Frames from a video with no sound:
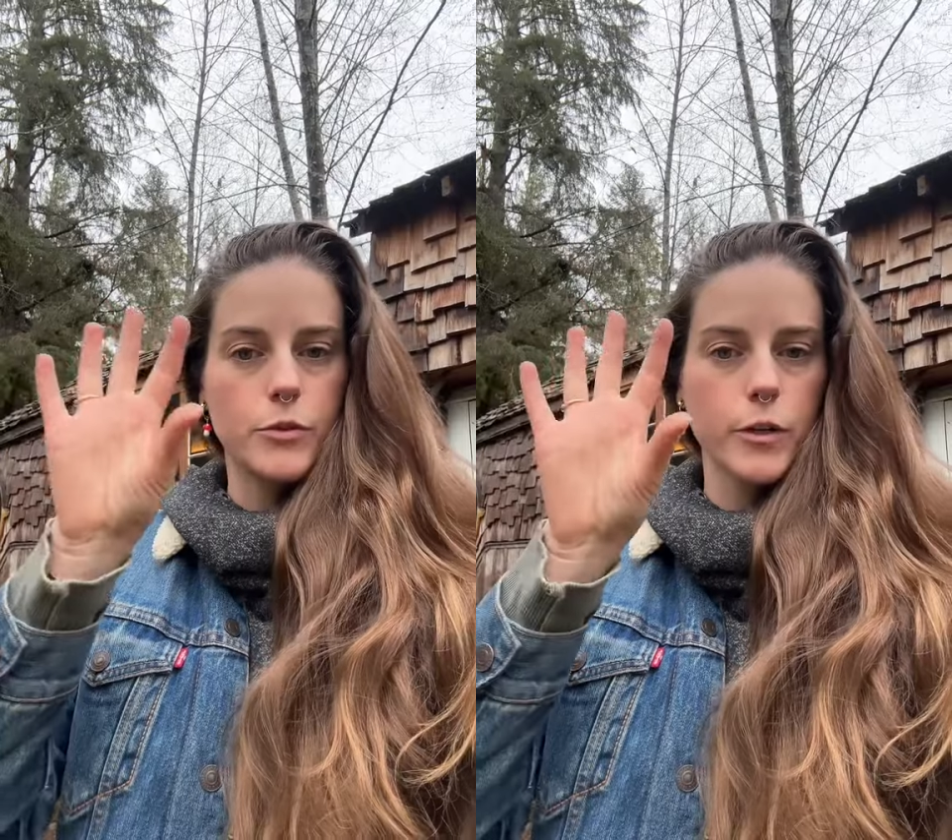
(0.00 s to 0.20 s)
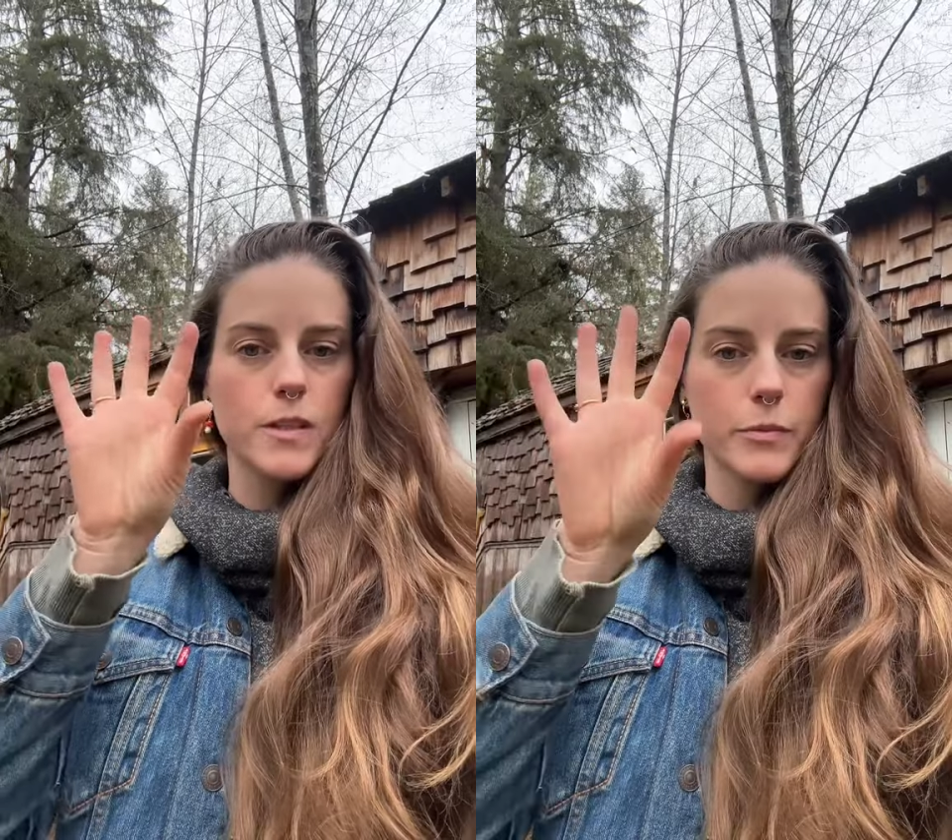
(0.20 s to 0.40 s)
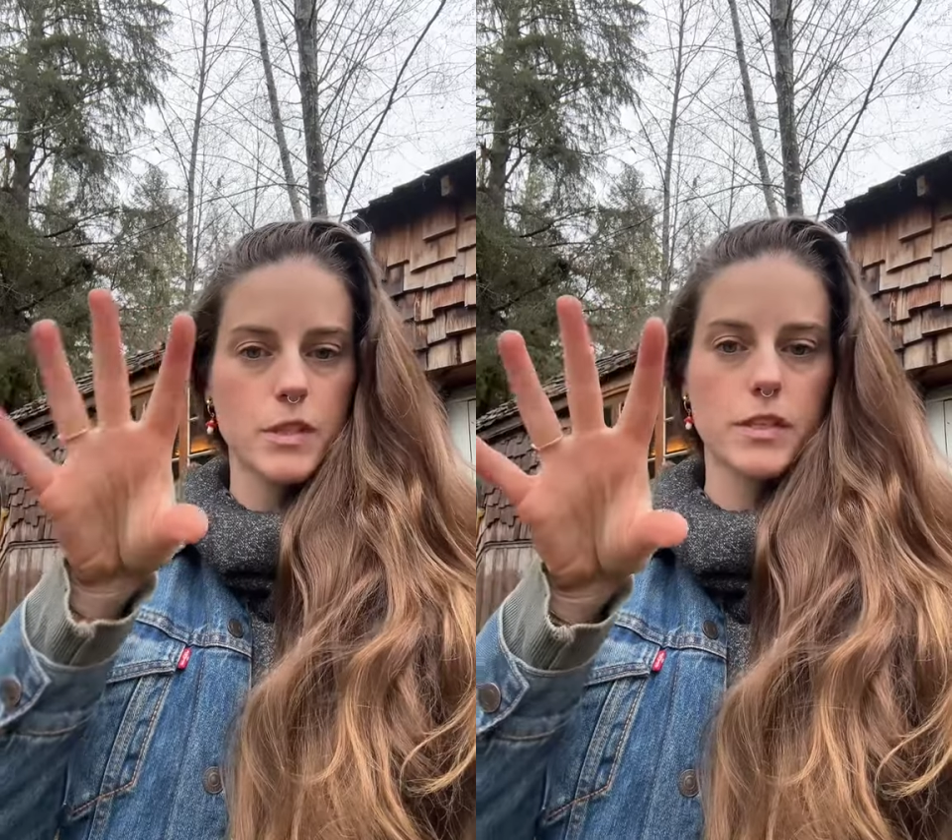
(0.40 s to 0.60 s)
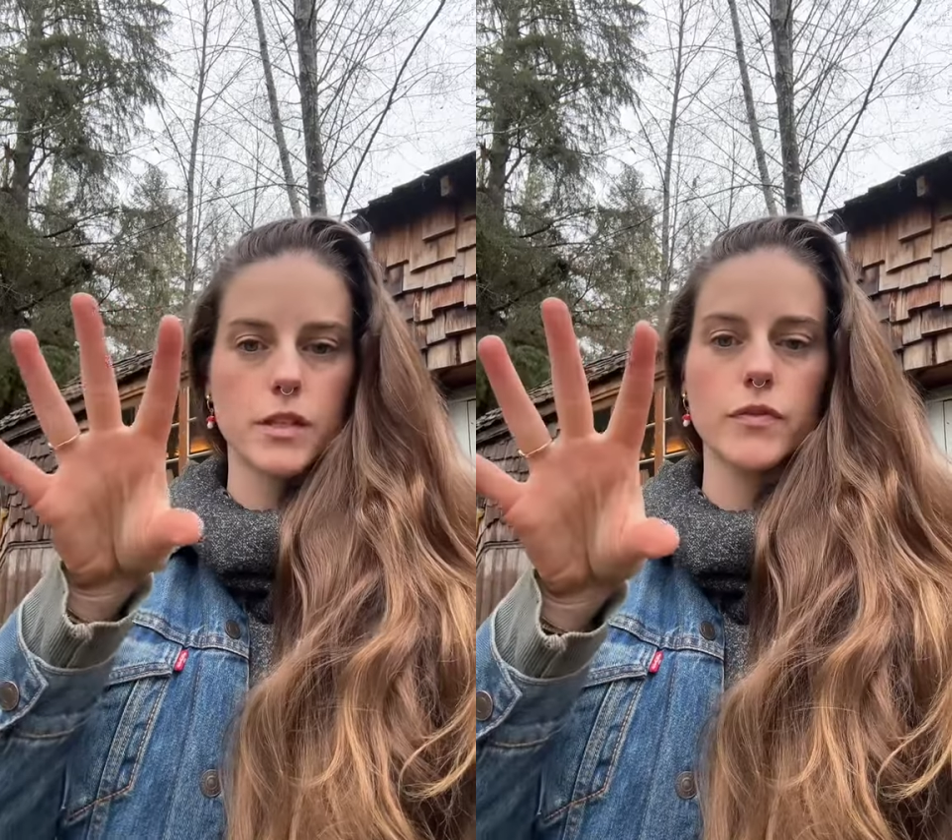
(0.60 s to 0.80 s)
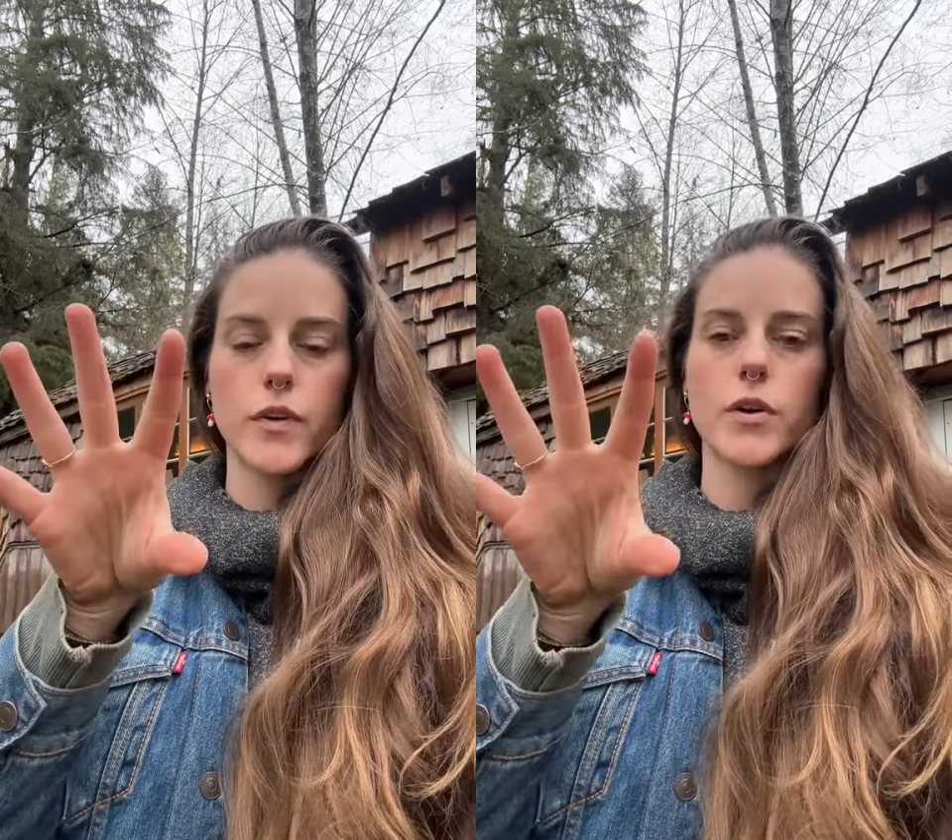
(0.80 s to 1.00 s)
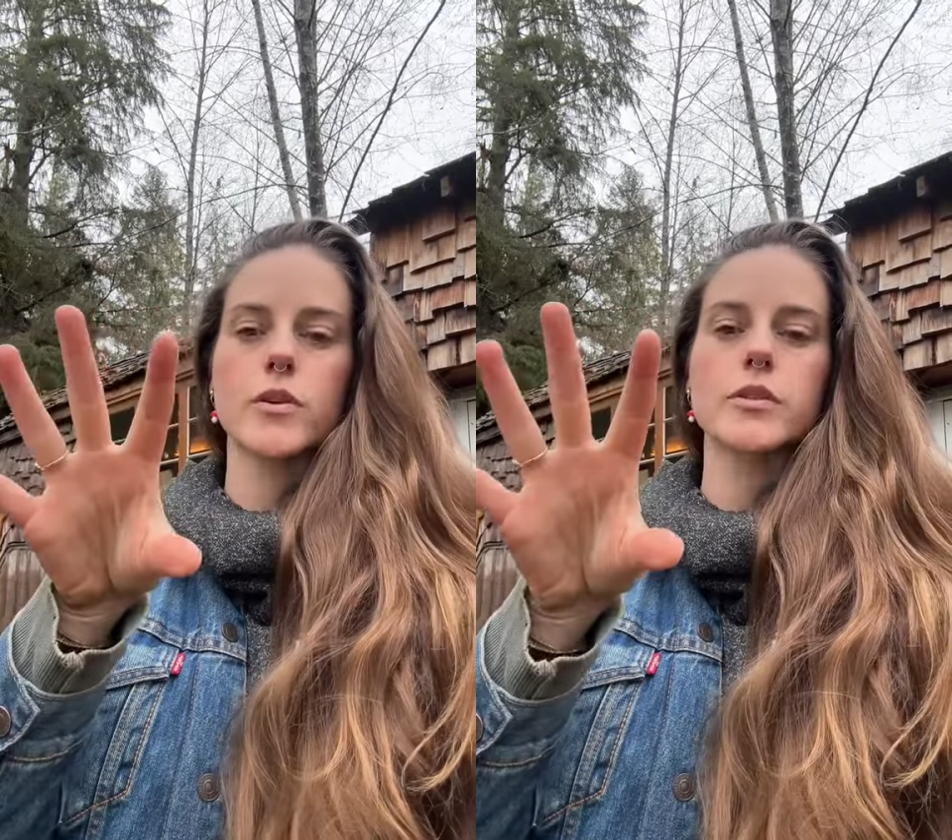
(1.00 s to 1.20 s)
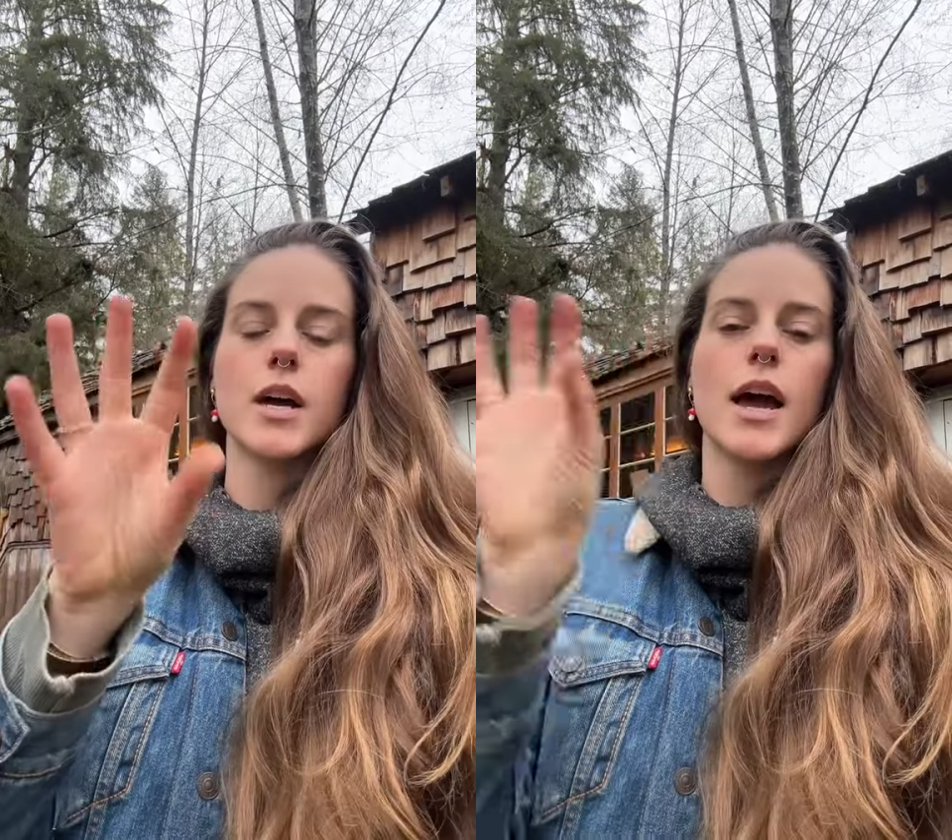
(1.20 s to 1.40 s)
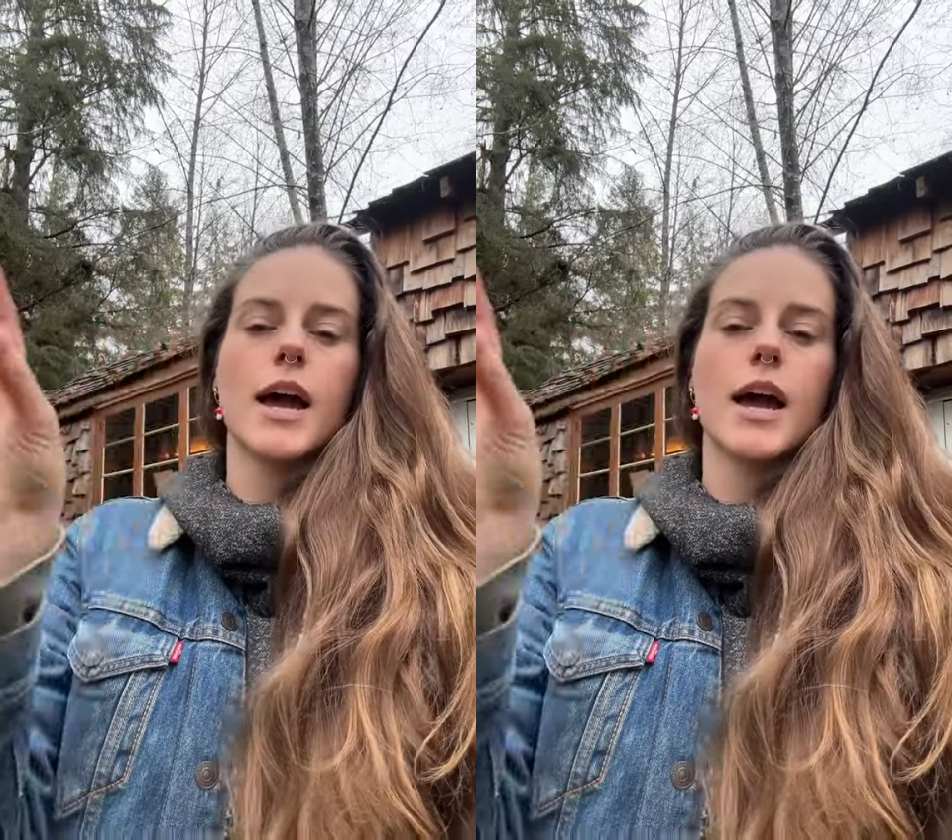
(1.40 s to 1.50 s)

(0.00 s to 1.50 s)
took some still photos